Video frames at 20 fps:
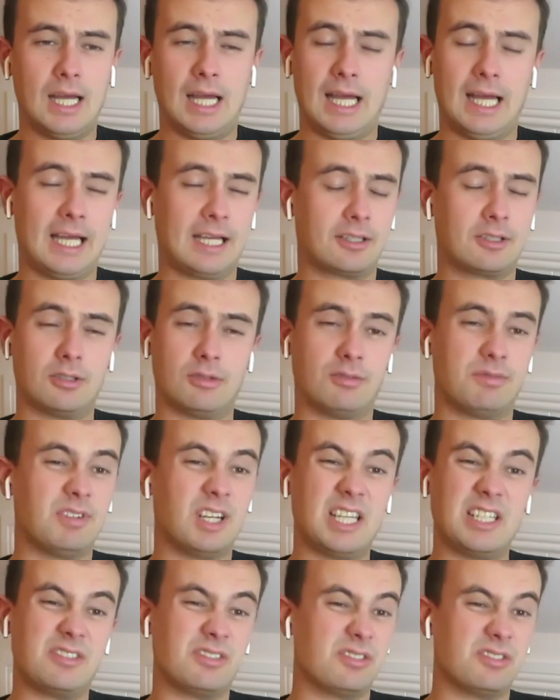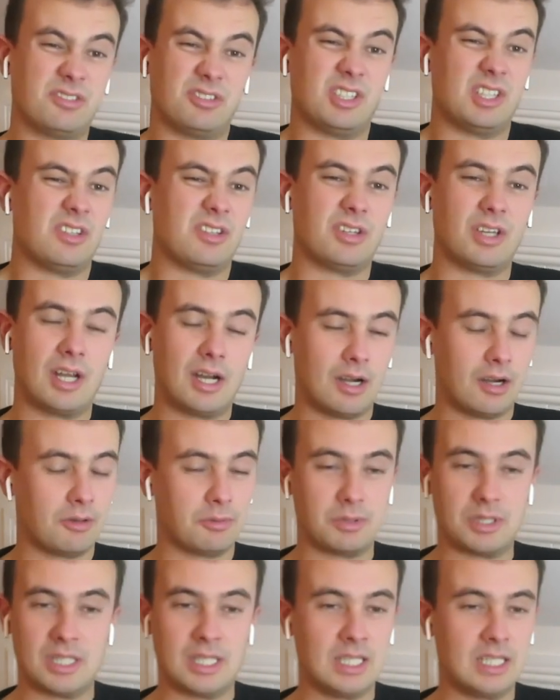Conflated's in
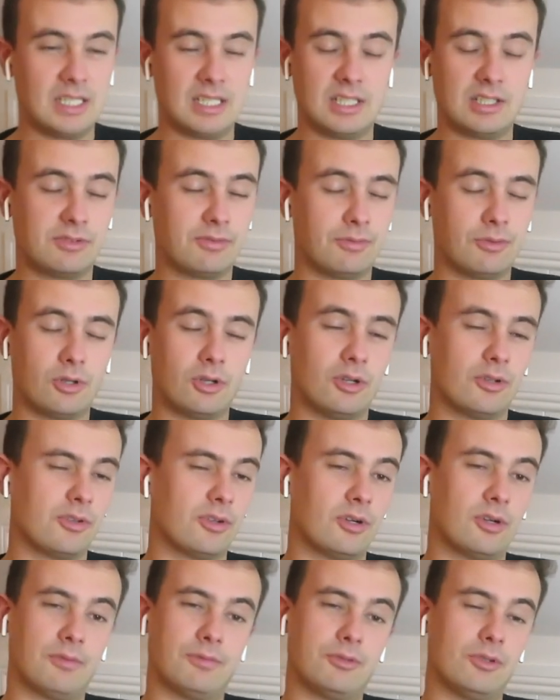there. He needs further.